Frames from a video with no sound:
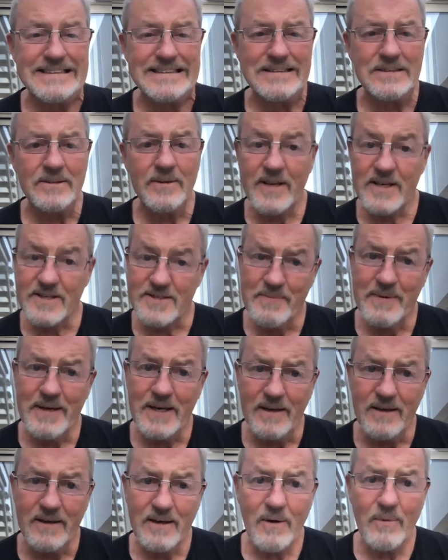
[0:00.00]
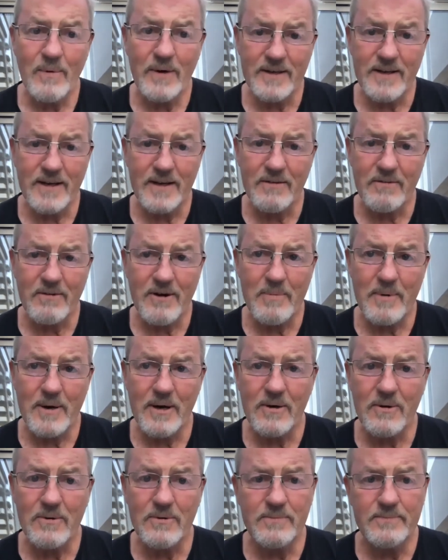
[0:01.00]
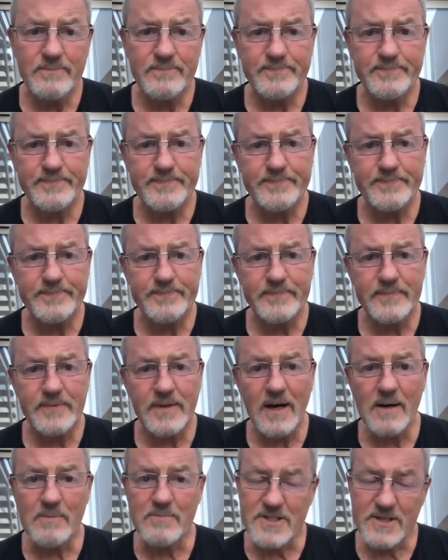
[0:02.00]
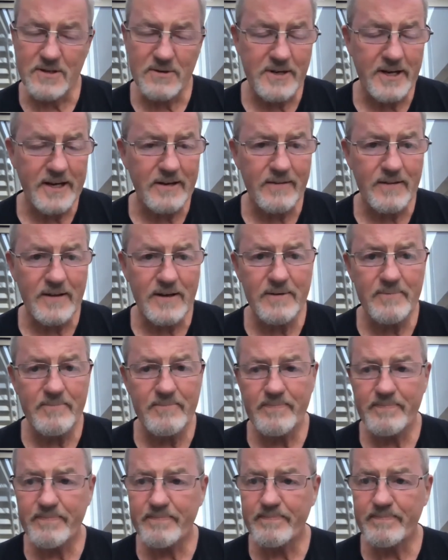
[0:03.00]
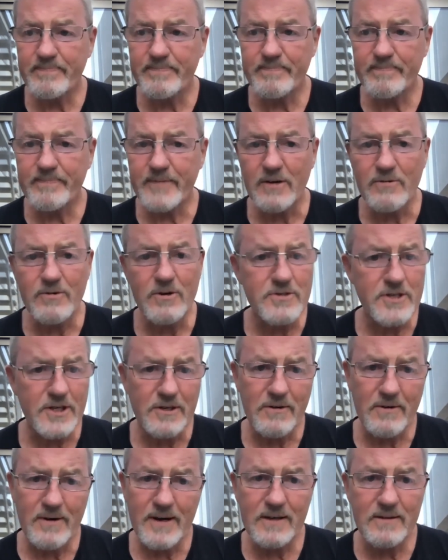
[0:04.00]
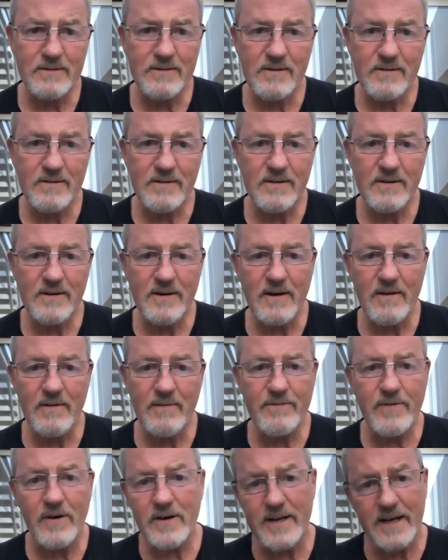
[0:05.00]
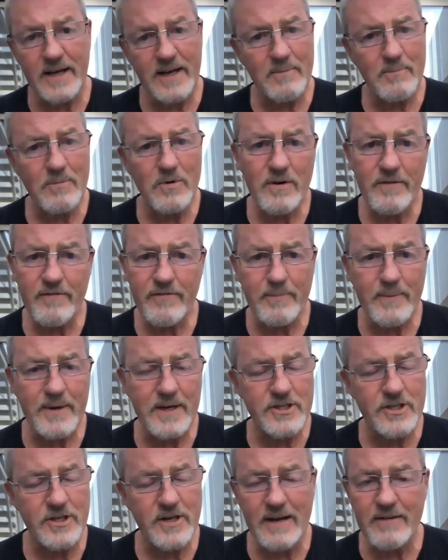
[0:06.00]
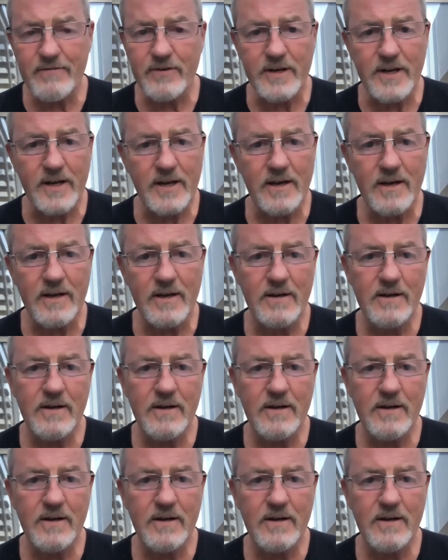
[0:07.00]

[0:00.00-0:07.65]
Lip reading: Well, that's me. I went down the rabbit hole. I'm still down there, rooting around, finding out more information every day.